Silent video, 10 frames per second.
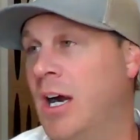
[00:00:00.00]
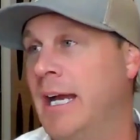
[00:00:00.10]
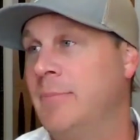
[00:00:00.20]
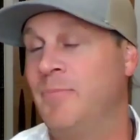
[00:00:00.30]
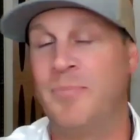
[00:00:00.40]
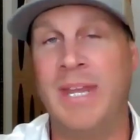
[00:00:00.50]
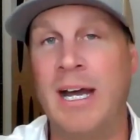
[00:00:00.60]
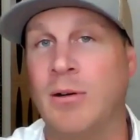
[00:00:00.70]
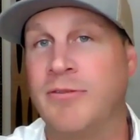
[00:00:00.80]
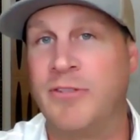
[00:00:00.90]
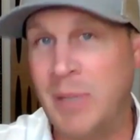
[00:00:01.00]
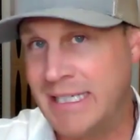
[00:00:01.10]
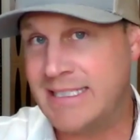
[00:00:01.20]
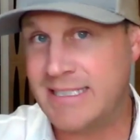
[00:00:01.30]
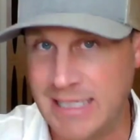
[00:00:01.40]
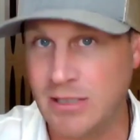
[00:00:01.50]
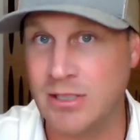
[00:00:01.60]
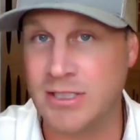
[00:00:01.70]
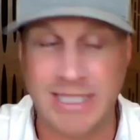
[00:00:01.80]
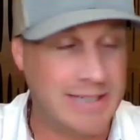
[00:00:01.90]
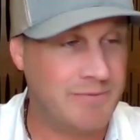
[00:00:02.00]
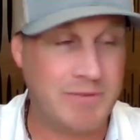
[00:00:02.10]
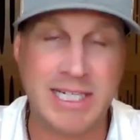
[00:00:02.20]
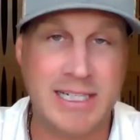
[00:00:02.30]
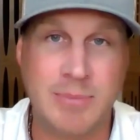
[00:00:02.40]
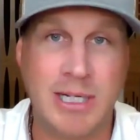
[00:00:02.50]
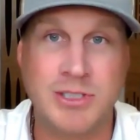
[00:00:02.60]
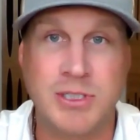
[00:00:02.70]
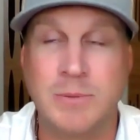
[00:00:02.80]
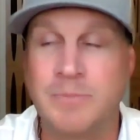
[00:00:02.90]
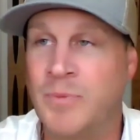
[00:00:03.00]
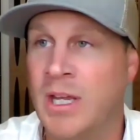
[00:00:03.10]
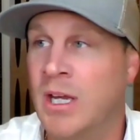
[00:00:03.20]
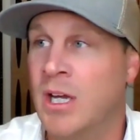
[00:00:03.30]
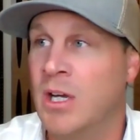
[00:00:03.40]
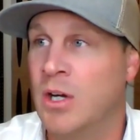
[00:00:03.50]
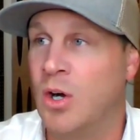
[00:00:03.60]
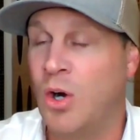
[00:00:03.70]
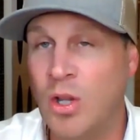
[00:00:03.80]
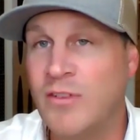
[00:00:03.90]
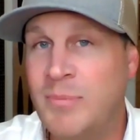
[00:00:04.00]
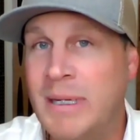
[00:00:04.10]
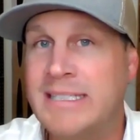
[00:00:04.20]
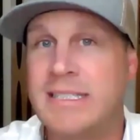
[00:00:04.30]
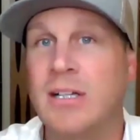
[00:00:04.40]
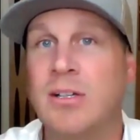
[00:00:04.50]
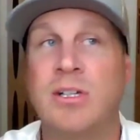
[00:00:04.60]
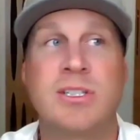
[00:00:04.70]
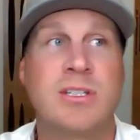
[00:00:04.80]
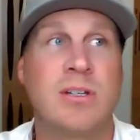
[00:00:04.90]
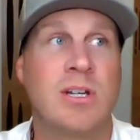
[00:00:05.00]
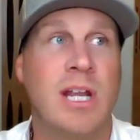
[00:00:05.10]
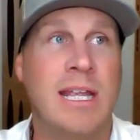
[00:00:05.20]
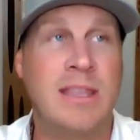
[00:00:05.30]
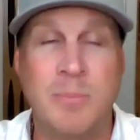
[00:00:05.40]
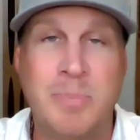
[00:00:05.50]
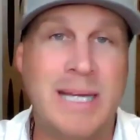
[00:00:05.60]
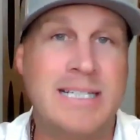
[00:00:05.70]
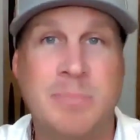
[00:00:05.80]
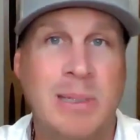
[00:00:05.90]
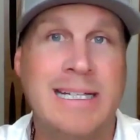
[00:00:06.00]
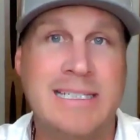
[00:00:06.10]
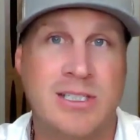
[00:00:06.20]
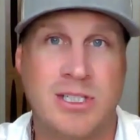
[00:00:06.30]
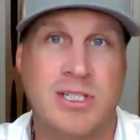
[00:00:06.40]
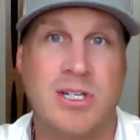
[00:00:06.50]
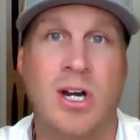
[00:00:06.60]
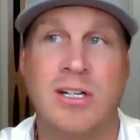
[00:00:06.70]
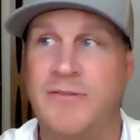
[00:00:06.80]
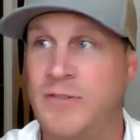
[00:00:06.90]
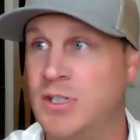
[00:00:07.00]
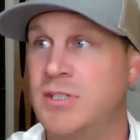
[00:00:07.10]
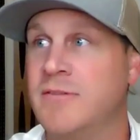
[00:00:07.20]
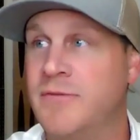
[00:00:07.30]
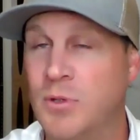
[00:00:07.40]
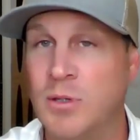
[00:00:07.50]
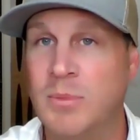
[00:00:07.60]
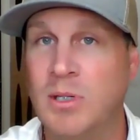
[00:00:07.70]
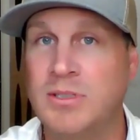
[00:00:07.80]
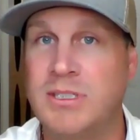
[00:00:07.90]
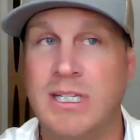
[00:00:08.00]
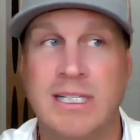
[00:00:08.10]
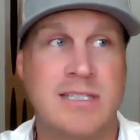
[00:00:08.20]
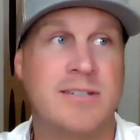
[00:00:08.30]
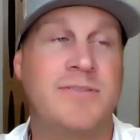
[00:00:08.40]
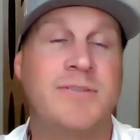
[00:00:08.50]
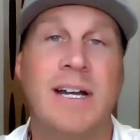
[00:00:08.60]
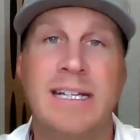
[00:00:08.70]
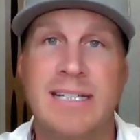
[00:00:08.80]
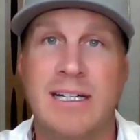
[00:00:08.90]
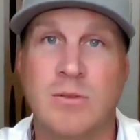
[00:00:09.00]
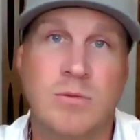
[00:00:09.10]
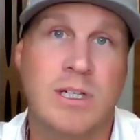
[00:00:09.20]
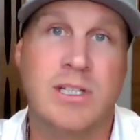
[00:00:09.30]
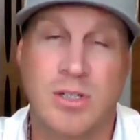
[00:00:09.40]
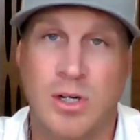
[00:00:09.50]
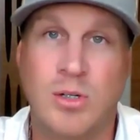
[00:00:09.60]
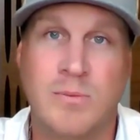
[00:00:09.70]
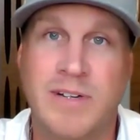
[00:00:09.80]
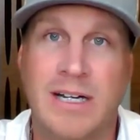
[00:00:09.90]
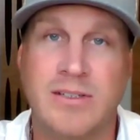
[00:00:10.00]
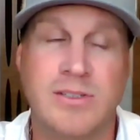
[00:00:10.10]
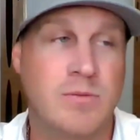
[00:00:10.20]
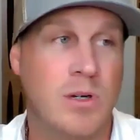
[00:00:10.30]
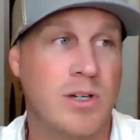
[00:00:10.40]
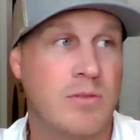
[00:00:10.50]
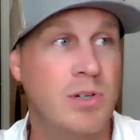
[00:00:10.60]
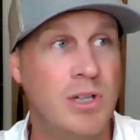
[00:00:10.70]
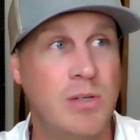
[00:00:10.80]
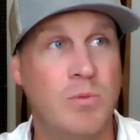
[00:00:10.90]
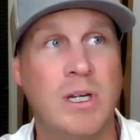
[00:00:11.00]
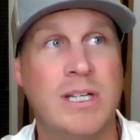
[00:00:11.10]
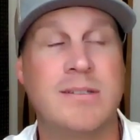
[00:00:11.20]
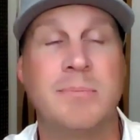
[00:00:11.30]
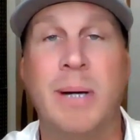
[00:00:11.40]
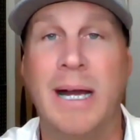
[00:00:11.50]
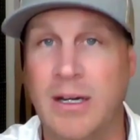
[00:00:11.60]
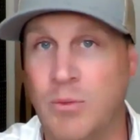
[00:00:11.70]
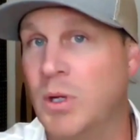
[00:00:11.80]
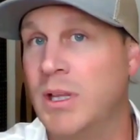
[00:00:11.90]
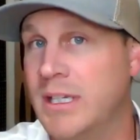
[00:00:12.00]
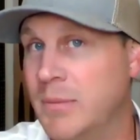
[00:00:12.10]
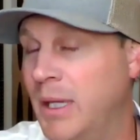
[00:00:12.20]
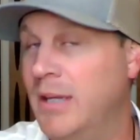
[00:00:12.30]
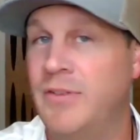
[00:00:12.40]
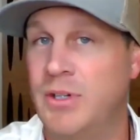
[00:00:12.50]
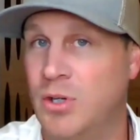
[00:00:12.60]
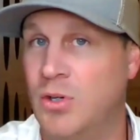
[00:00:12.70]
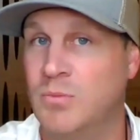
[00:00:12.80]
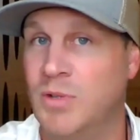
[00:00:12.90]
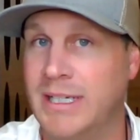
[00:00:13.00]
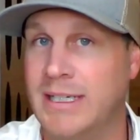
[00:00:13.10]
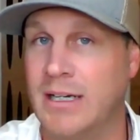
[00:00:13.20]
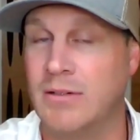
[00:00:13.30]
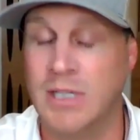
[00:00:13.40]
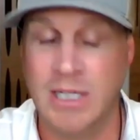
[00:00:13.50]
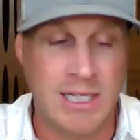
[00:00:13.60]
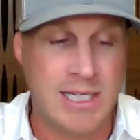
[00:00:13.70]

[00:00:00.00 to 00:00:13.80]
All right, now for my sellers, I didn't forget about you. All of my sellers, the best place to start, first and foremost, is to find out what your home value is worth. Really, what is a buyer willing to pay for your home right now?